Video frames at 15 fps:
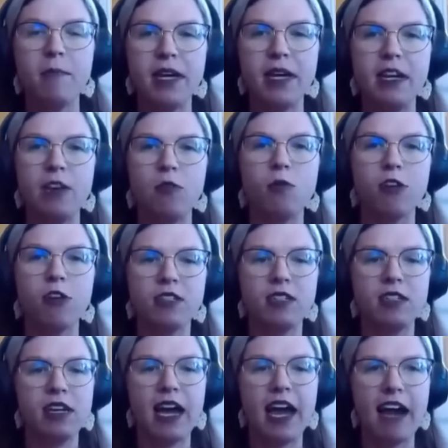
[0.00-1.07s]
But in order
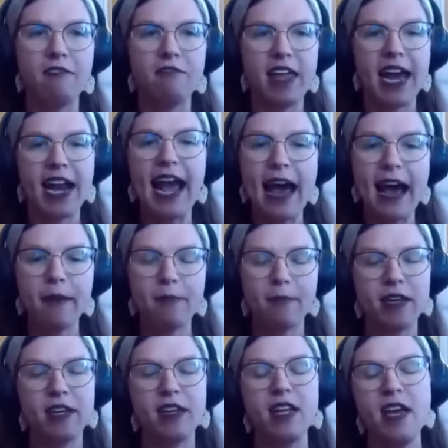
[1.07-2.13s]
to have that
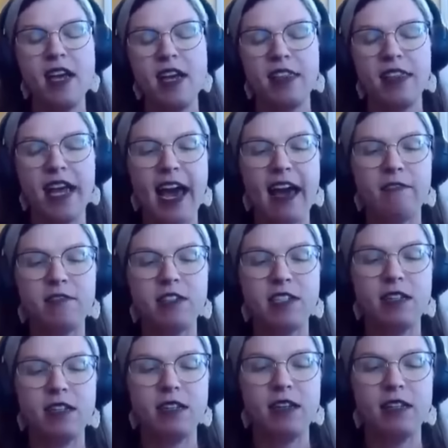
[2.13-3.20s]
happen, they have
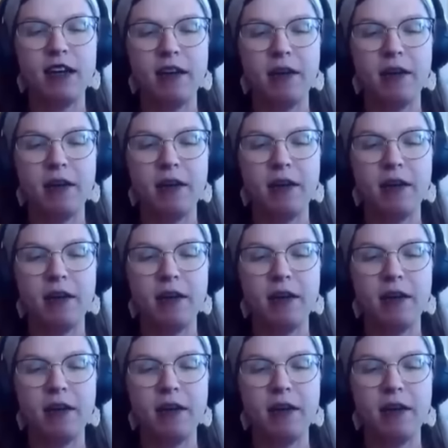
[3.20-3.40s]
to,